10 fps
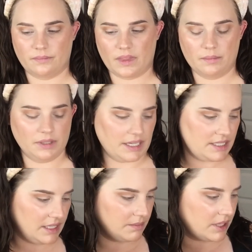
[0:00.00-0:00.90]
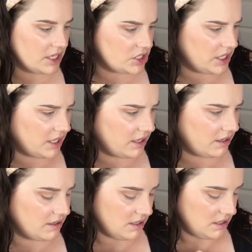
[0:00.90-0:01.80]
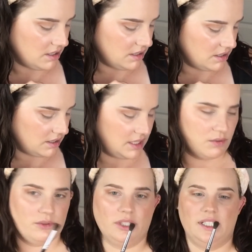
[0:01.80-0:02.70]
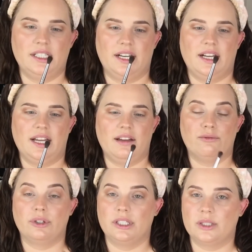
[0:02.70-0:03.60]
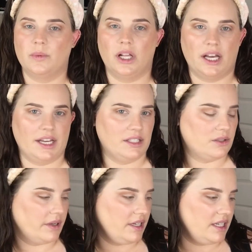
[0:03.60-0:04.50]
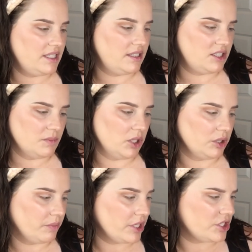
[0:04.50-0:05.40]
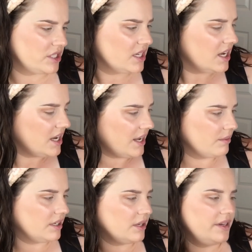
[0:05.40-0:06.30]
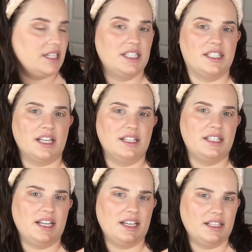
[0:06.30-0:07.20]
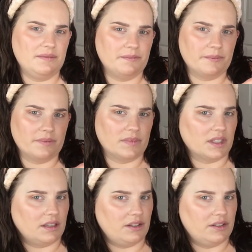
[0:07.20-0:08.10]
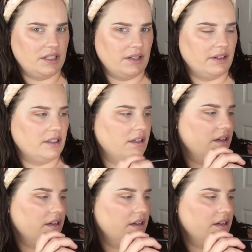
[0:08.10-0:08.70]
blending brush here. It's really tiny. I have really small eyes, so I need smaller brushes. And I'm gonna go into Suntan. Can you see that right there?